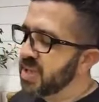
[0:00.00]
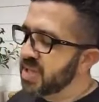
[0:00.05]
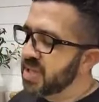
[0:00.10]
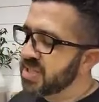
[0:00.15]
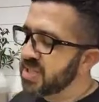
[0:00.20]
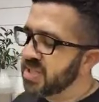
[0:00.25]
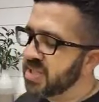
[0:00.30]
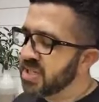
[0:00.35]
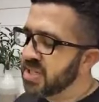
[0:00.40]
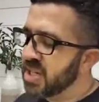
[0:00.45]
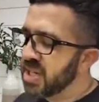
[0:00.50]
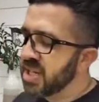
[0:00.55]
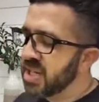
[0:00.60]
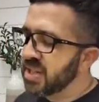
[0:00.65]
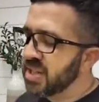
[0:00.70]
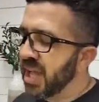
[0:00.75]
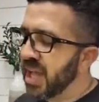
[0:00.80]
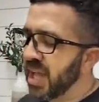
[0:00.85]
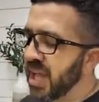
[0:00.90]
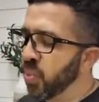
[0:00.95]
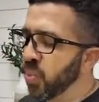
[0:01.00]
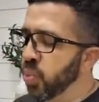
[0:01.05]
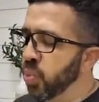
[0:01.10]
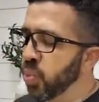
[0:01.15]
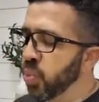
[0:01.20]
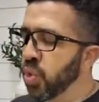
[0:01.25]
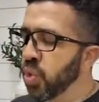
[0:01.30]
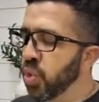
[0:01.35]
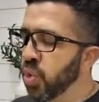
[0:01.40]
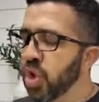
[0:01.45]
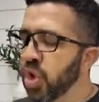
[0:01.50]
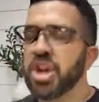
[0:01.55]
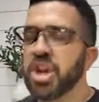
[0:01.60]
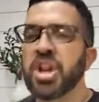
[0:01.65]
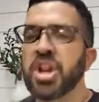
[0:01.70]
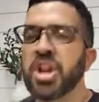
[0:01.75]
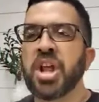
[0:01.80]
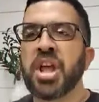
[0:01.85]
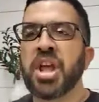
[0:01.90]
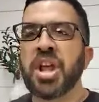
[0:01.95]
message that would
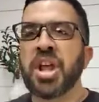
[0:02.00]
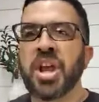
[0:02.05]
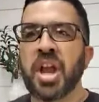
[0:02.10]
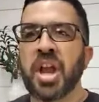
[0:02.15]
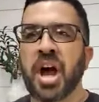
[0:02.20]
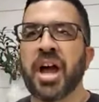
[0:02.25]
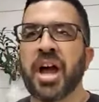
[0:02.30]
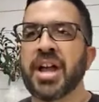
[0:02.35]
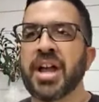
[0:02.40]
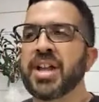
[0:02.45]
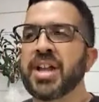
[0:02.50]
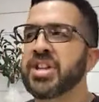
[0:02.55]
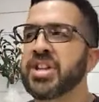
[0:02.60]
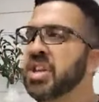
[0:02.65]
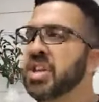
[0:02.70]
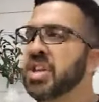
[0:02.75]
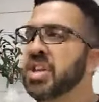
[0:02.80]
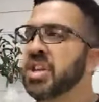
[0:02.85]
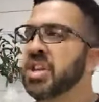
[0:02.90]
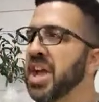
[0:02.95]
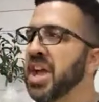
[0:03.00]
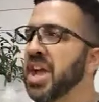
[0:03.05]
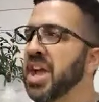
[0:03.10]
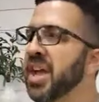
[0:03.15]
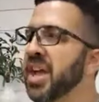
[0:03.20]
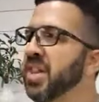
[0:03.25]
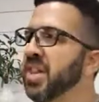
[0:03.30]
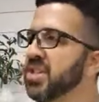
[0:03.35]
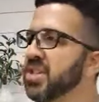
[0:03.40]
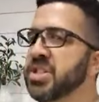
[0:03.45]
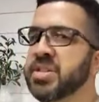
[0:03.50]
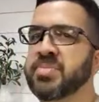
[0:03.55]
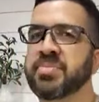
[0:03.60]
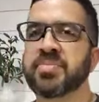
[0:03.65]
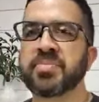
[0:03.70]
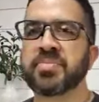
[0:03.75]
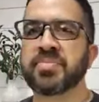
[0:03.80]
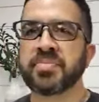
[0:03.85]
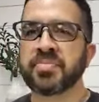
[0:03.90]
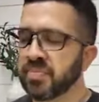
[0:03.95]
not challenge them.
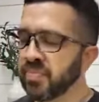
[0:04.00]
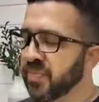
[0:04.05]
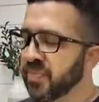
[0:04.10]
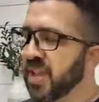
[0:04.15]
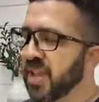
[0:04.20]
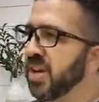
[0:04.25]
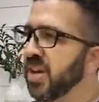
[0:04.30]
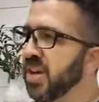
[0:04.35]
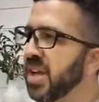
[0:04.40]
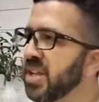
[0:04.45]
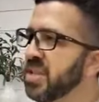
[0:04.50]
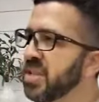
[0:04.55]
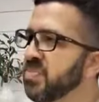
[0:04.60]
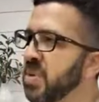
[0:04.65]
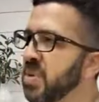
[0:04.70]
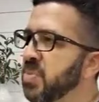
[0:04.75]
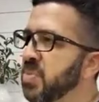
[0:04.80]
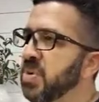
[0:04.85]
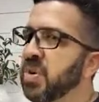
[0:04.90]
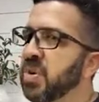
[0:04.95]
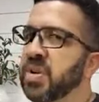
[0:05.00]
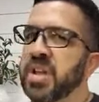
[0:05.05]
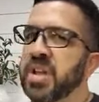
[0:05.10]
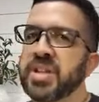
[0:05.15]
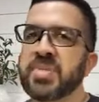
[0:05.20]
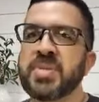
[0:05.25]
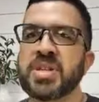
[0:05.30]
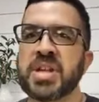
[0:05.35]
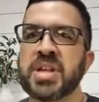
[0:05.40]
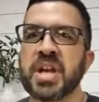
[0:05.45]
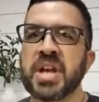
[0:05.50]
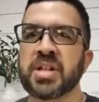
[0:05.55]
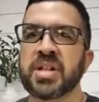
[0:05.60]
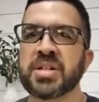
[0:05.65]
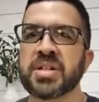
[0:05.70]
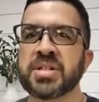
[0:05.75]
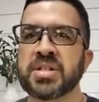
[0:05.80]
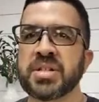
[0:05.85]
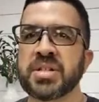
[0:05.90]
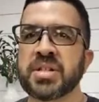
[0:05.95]
People don't
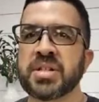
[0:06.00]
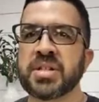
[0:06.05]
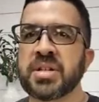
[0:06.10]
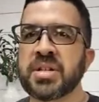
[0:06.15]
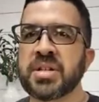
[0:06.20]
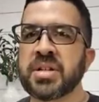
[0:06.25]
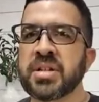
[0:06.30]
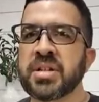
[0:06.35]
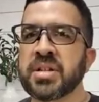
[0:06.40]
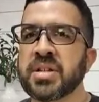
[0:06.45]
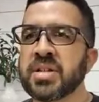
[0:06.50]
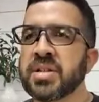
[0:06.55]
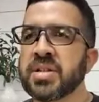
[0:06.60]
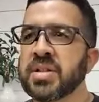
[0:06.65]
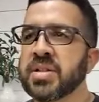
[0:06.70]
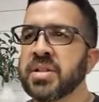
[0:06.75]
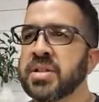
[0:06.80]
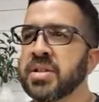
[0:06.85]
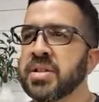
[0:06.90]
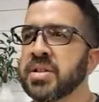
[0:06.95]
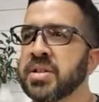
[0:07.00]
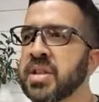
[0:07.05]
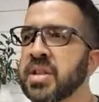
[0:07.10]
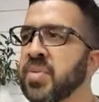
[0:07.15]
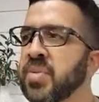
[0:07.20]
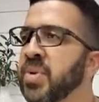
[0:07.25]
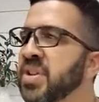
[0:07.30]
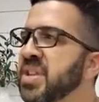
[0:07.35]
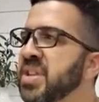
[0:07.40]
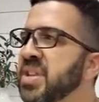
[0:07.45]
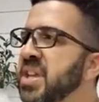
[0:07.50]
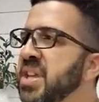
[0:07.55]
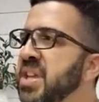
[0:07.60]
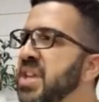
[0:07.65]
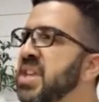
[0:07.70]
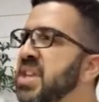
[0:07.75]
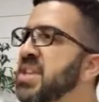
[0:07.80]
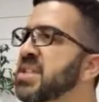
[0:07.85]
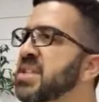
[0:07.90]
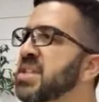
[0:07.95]
like to be challenged.
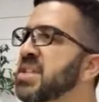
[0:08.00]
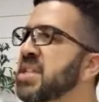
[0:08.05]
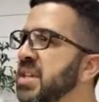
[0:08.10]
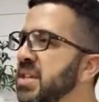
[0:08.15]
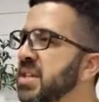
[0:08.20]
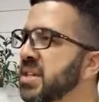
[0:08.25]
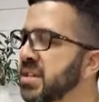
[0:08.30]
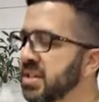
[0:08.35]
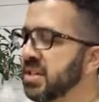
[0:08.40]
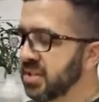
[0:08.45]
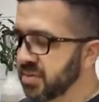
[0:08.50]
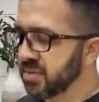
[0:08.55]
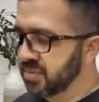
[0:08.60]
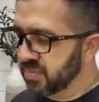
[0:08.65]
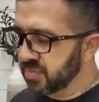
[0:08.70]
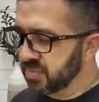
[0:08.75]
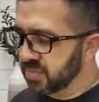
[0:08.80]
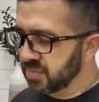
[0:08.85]
They want the easy.